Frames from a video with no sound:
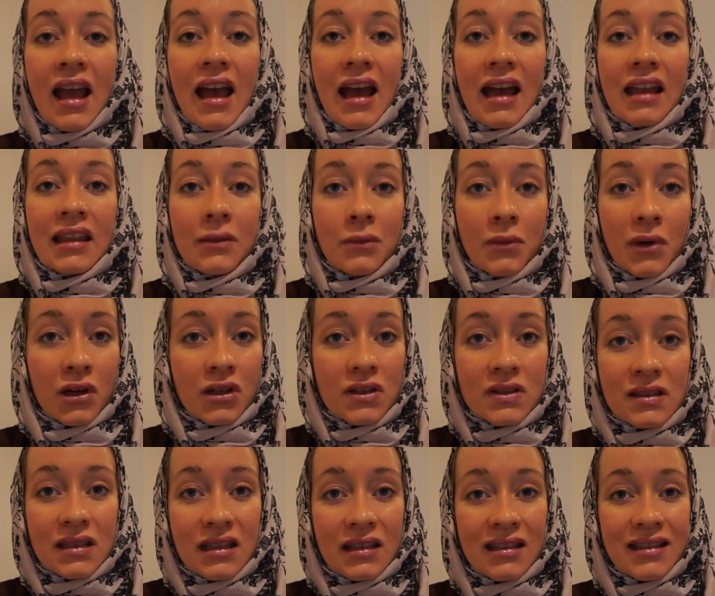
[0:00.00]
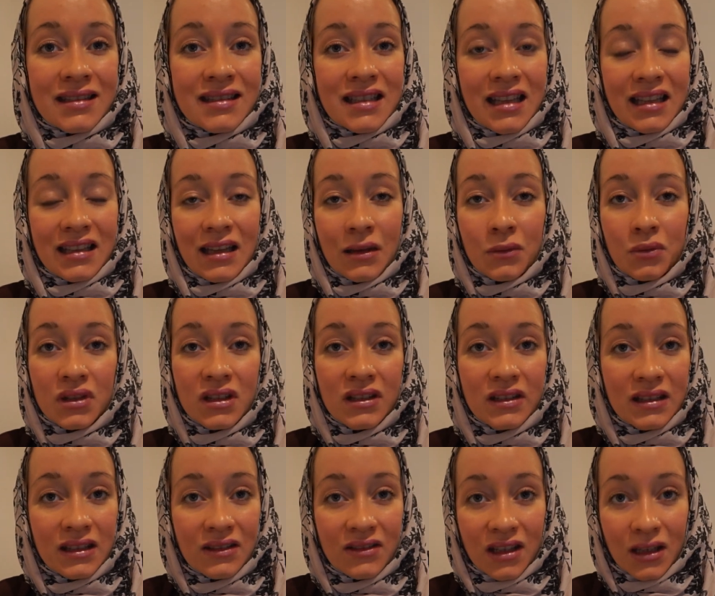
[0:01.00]
And the worst thing is that they
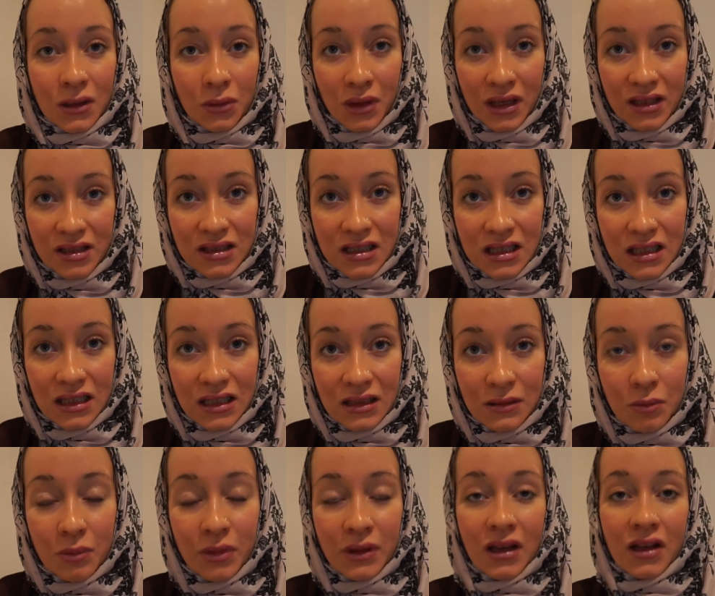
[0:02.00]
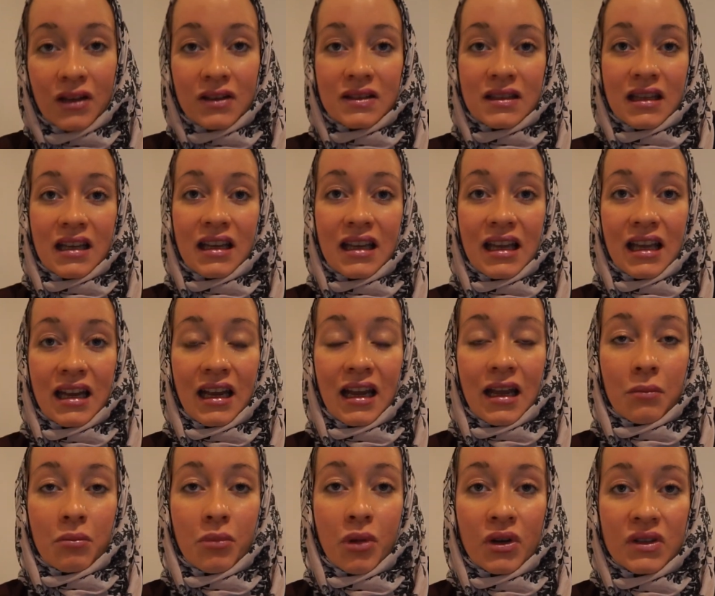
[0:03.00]
wouldn't even question it because they're getting
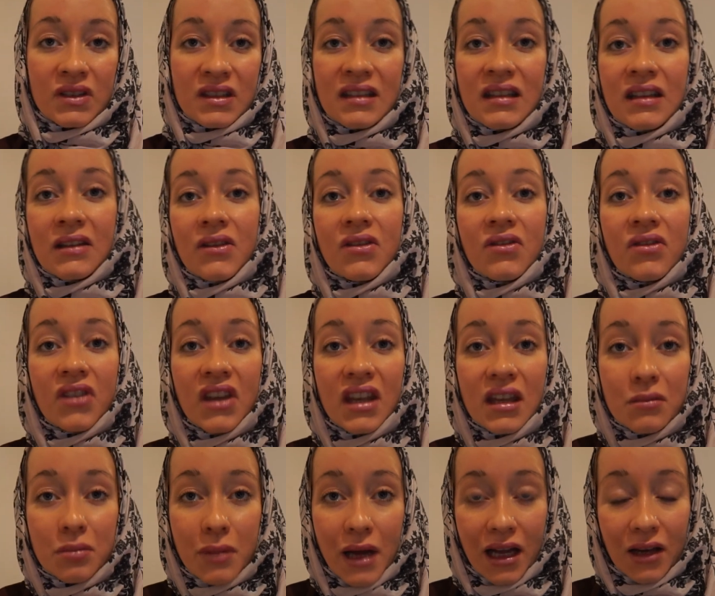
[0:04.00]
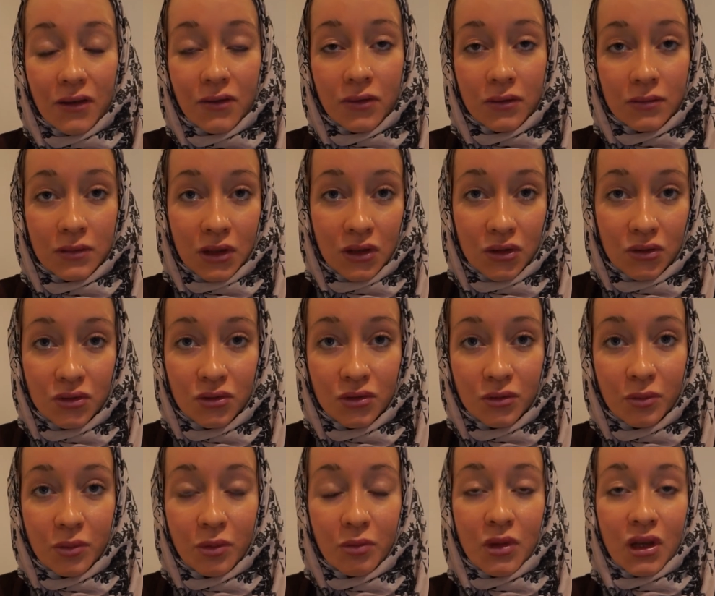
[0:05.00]
a positive feedback from the
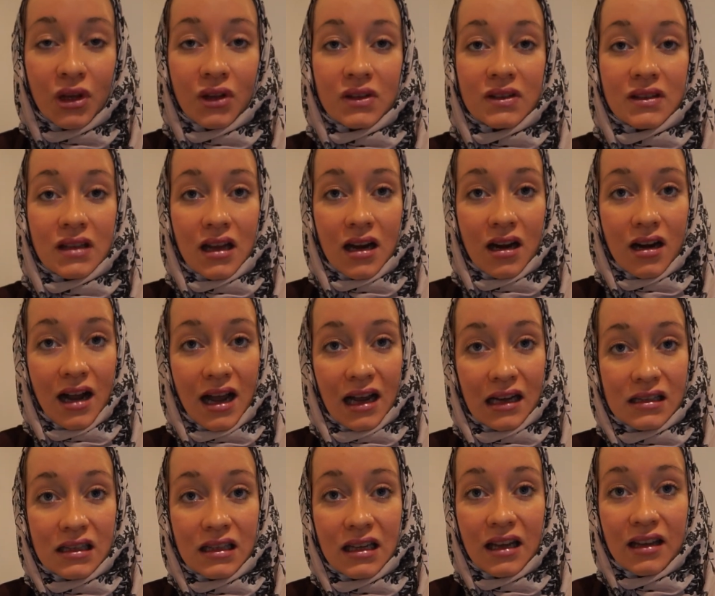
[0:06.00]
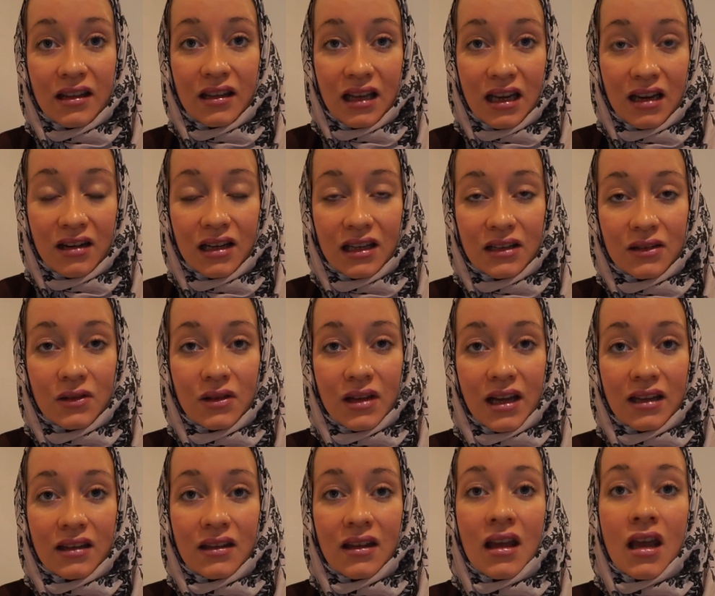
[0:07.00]
group because they are actually adhering to
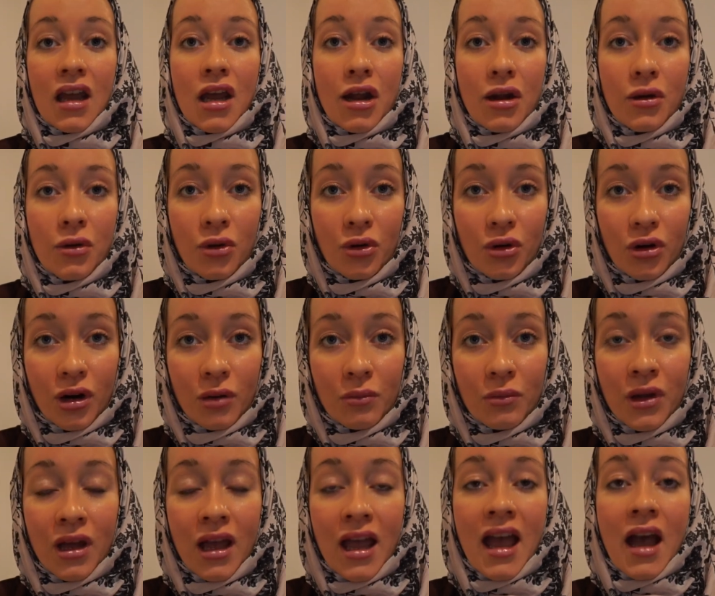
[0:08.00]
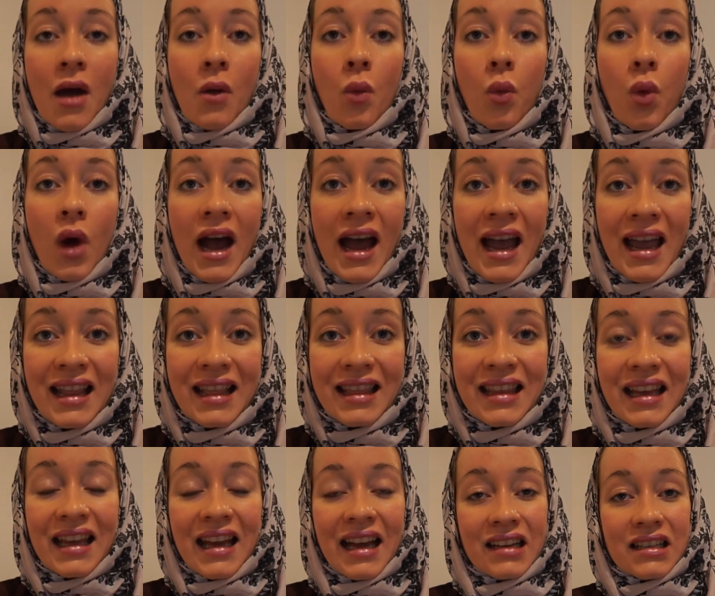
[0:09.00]
that norm, while
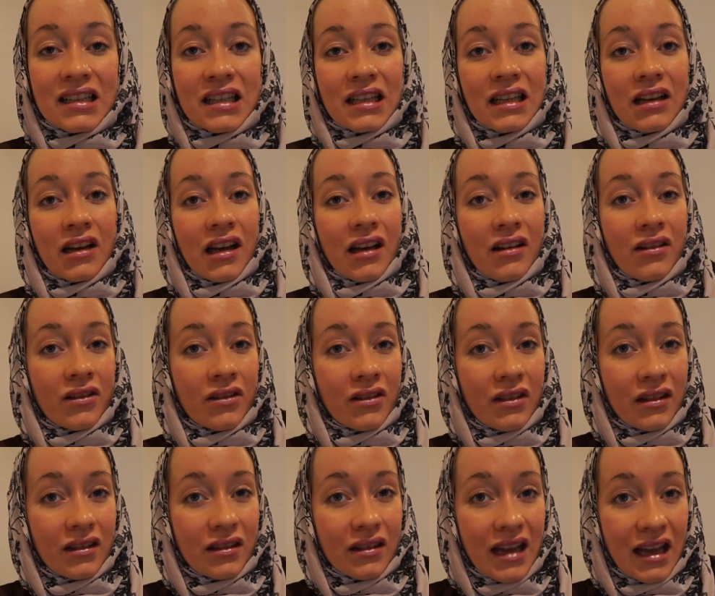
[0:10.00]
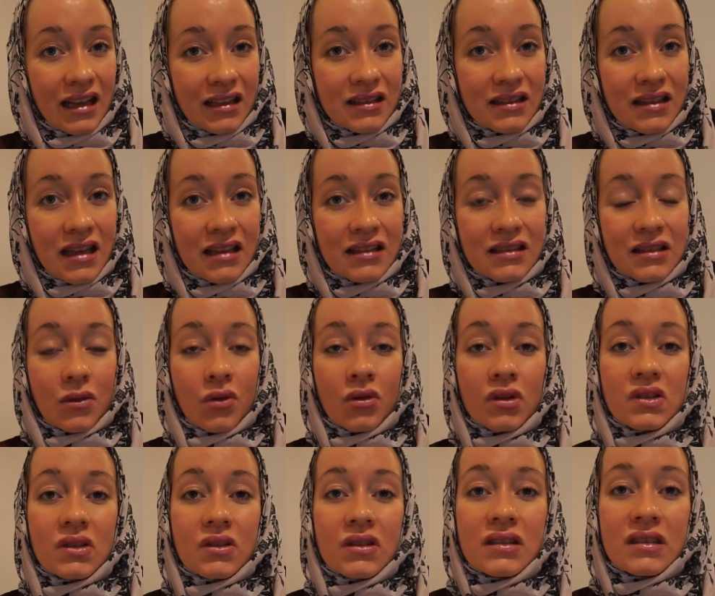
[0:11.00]
they actually on that sense
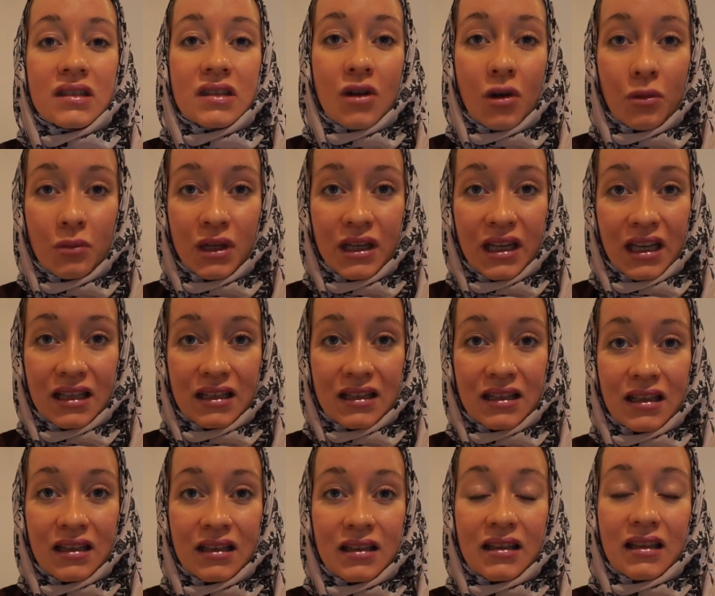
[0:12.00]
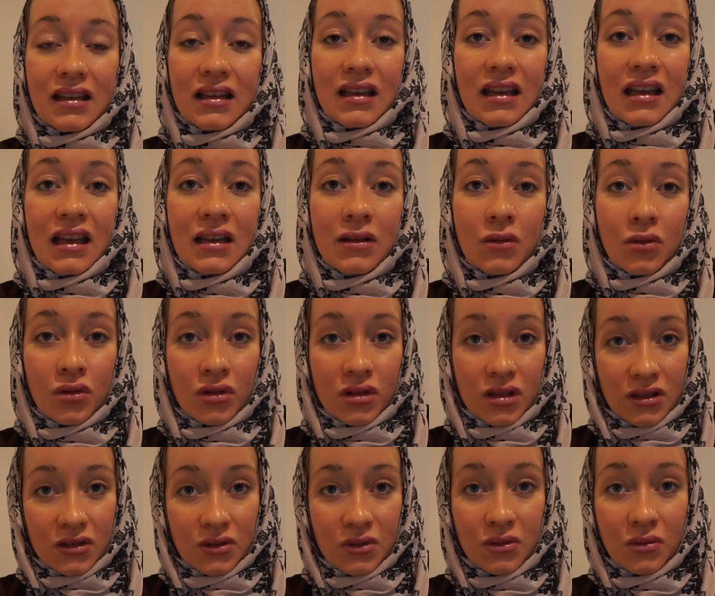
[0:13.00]
also is dominated in
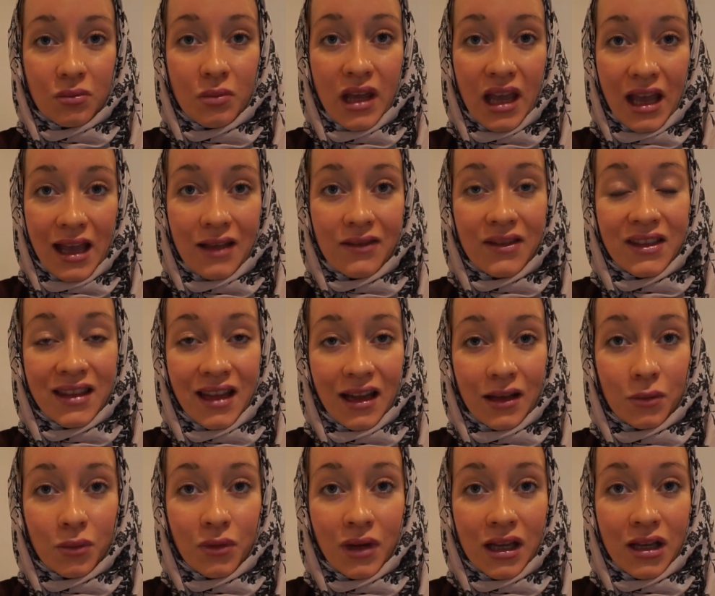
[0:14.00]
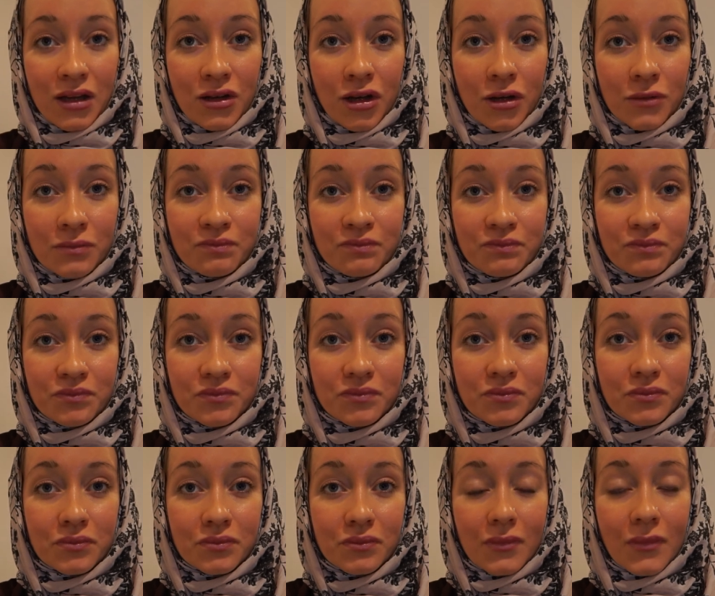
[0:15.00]
order to behave in that way, you know.
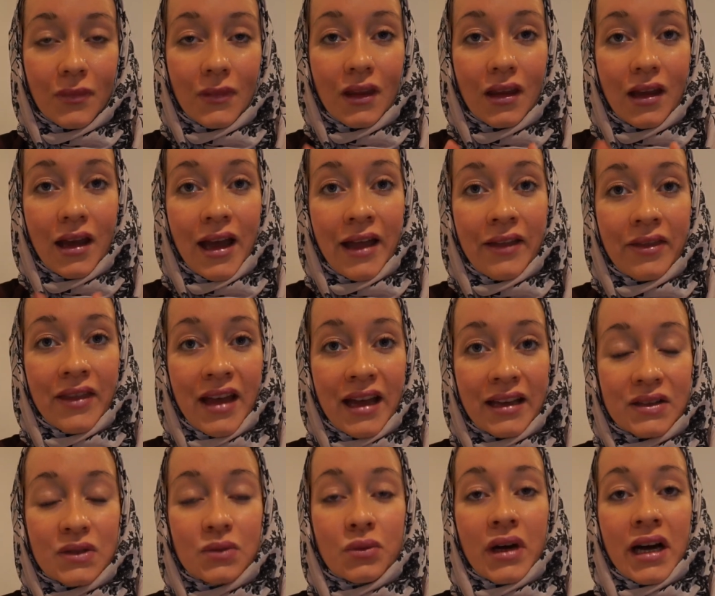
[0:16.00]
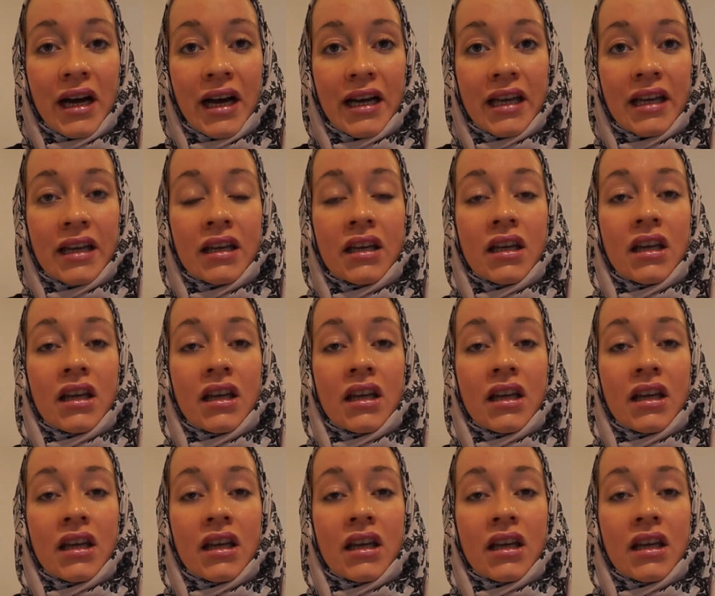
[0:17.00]
And that's why